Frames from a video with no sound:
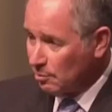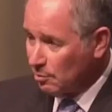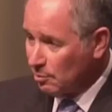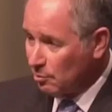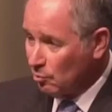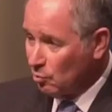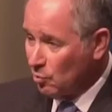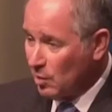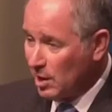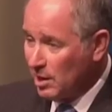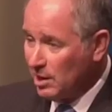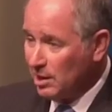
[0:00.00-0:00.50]

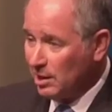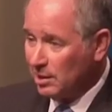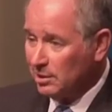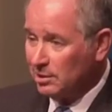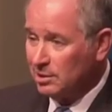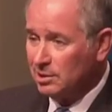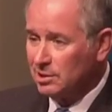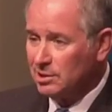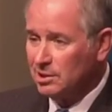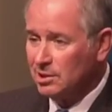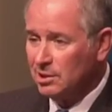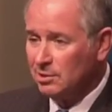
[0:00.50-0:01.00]
we're
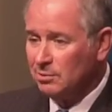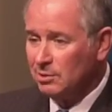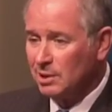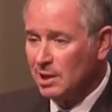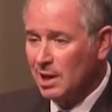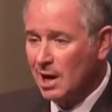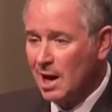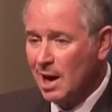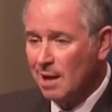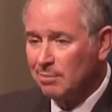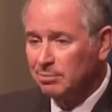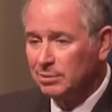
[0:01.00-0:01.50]
waiting to see what
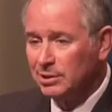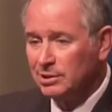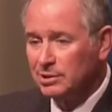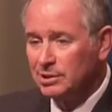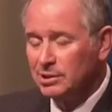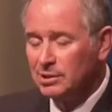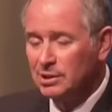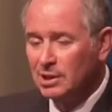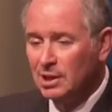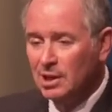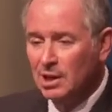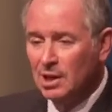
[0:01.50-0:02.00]
happens.
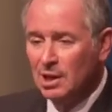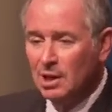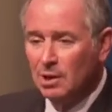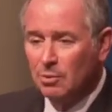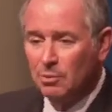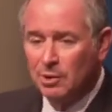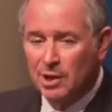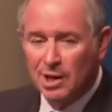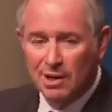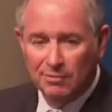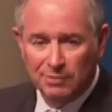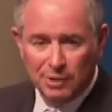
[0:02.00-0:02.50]

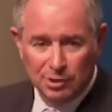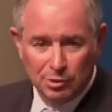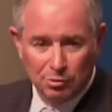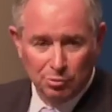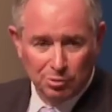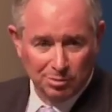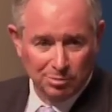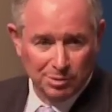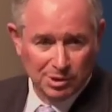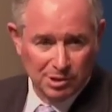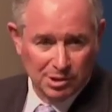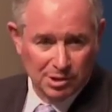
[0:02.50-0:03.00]
We have
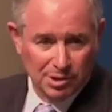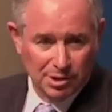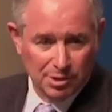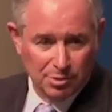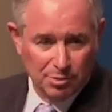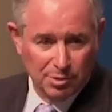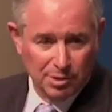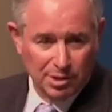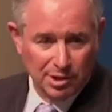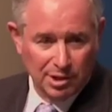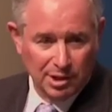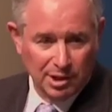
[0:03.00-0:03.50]
enormous
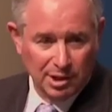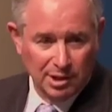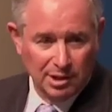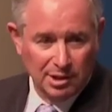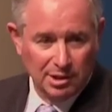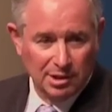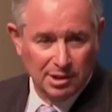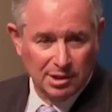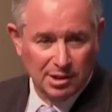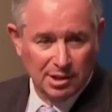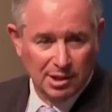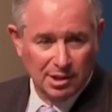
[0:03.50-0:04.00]
liquidity
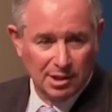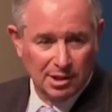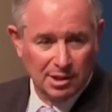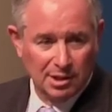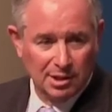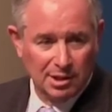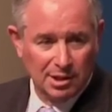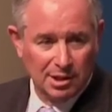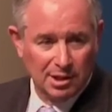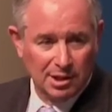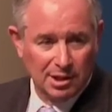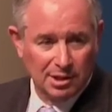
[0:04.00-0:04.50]
uh,
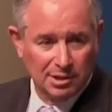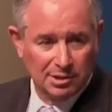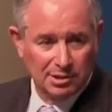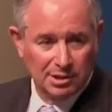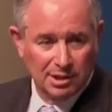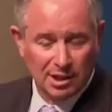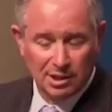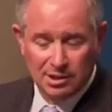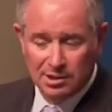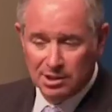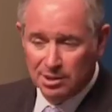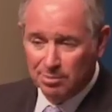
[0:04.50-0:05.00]
in the United
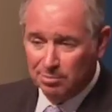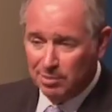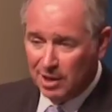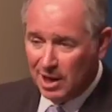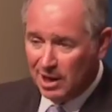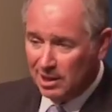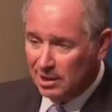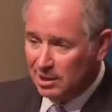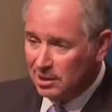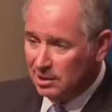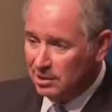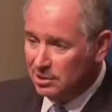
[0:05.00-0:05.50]
States. The
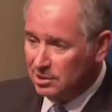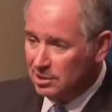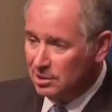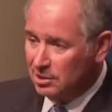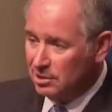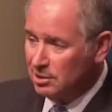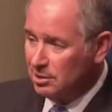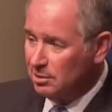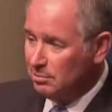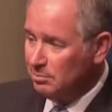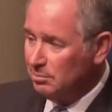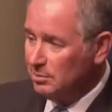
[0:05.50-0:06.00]
banking
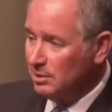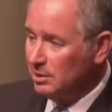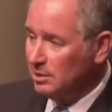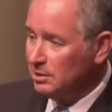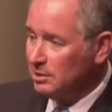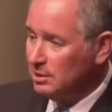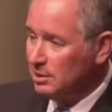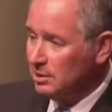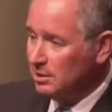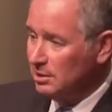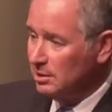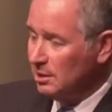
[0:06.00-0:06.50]
system
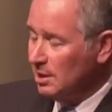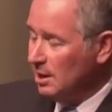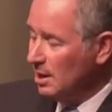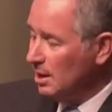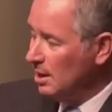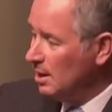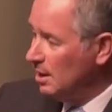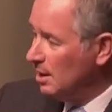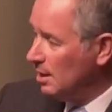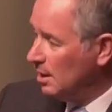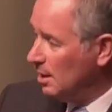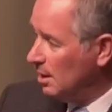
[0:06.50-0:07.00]
is in
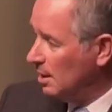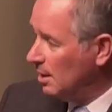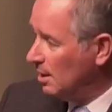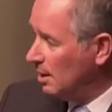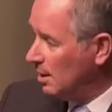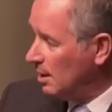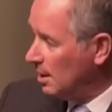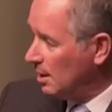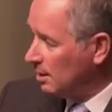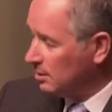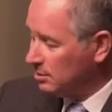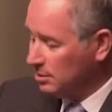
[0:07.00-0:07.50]

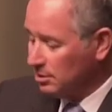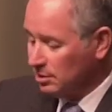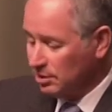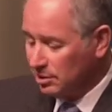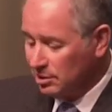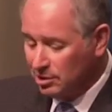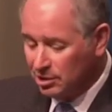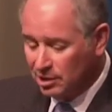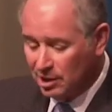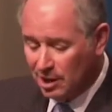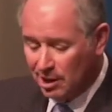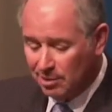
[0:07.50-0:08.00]
uh,
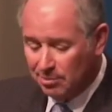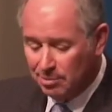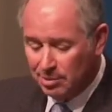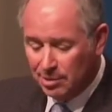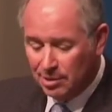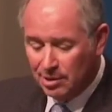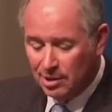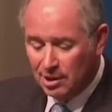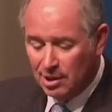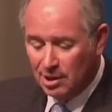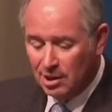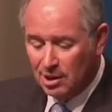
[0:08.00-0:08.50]
excellent
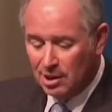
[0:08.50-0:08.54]
shape.